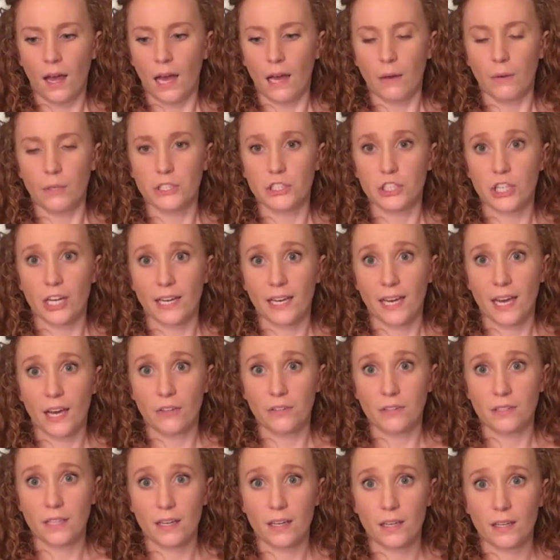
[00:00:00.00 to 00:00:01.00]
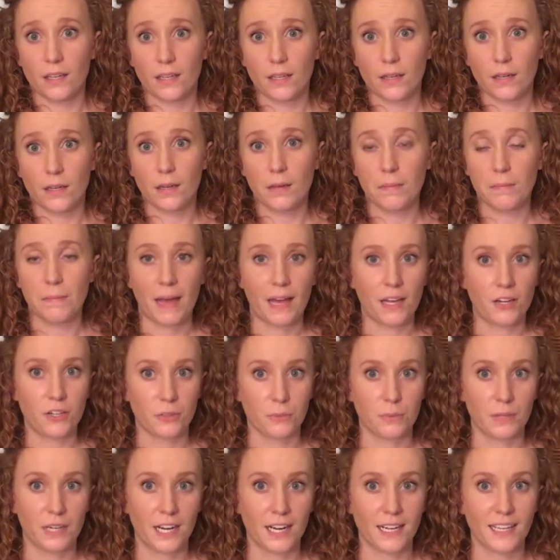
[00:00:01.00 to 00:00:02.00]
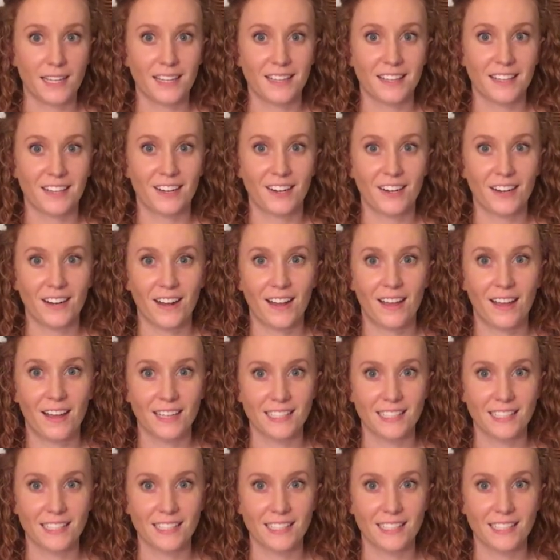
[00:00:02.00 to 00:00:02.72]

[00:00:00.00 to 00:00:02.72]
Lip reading: I will check out the pattern when I get there.